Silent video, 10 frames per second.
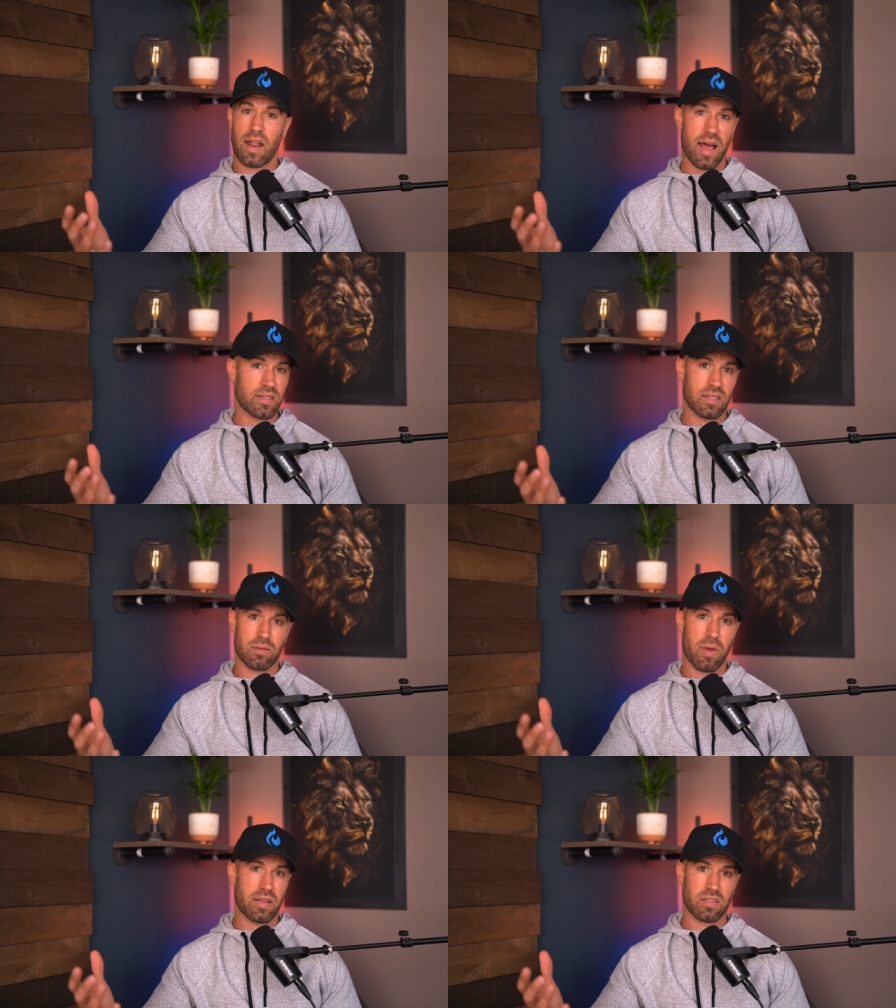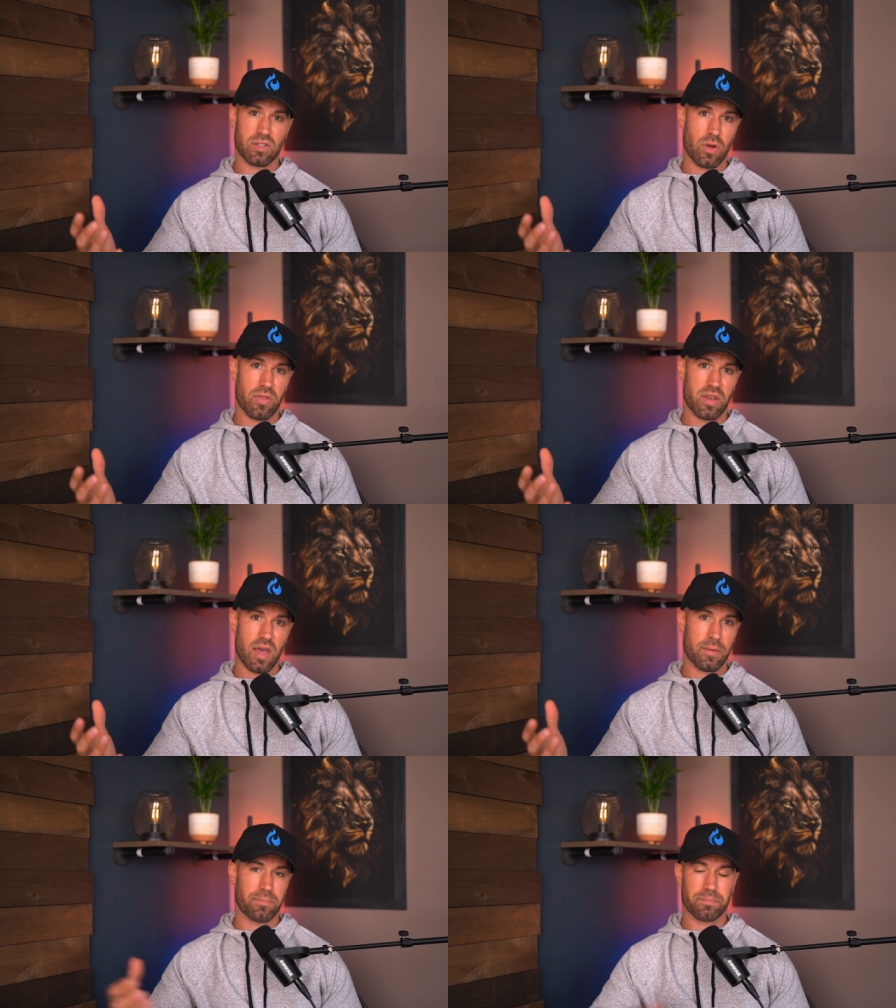on an as needed basis throughout
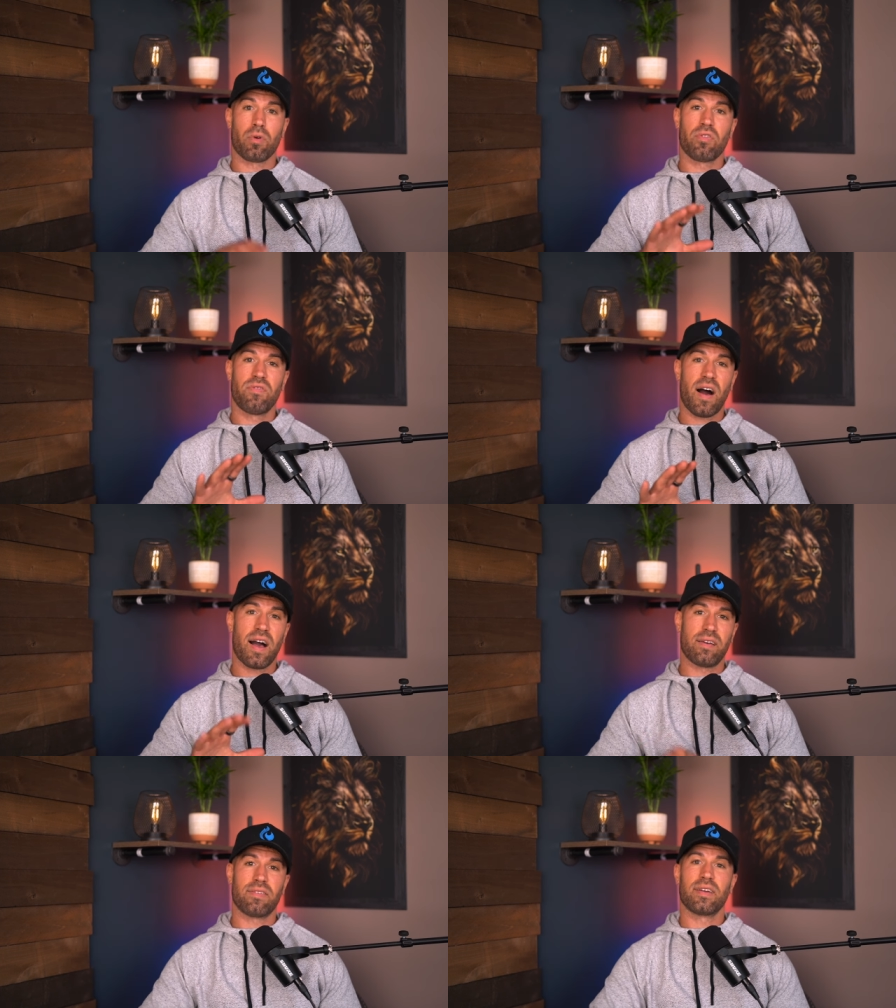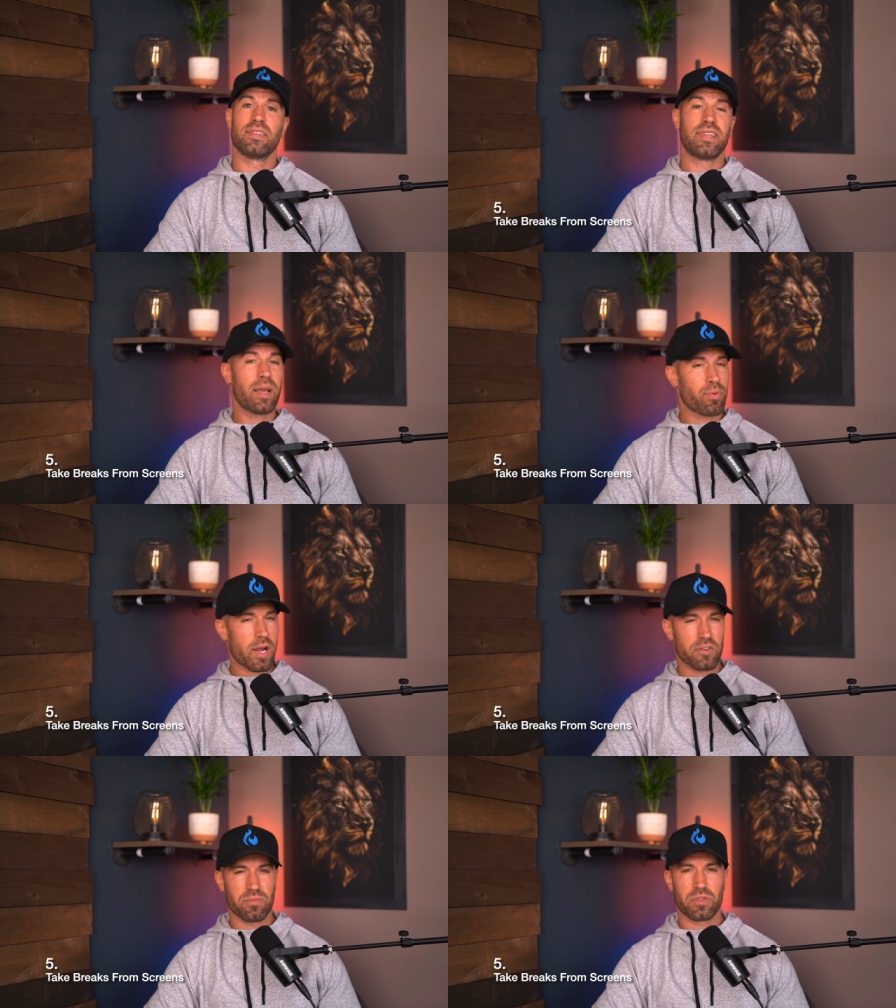the day. Number five, take
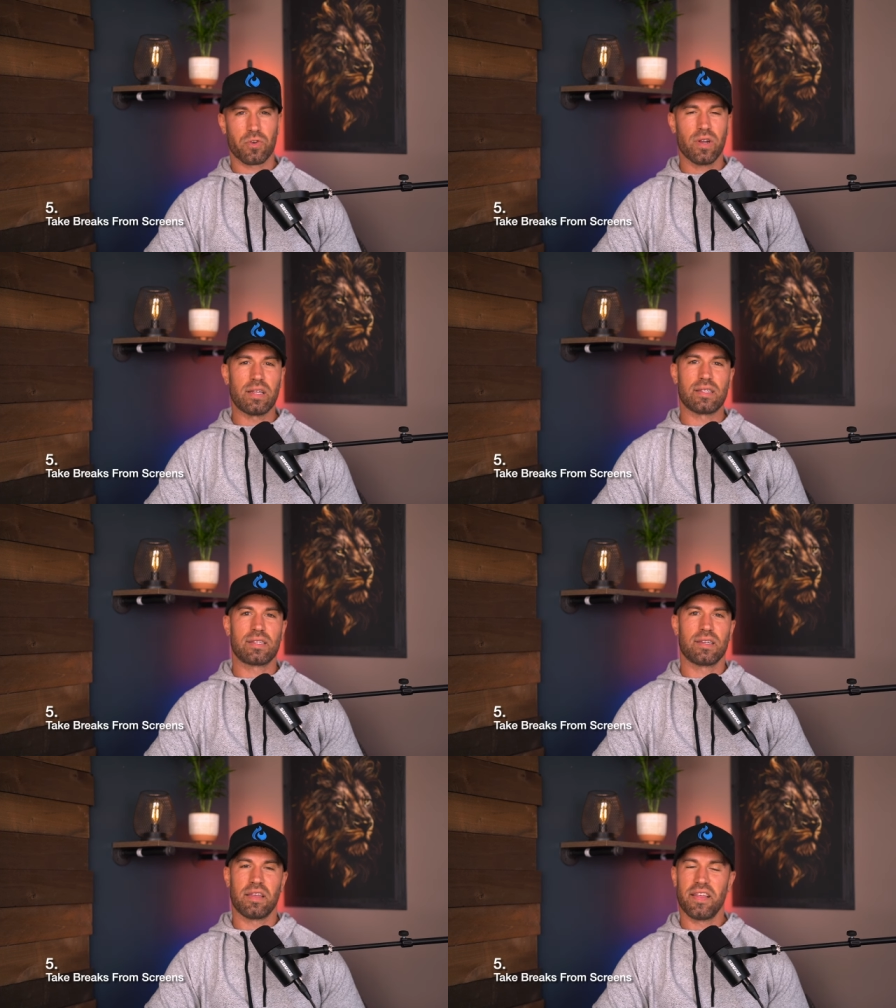breaks from screens.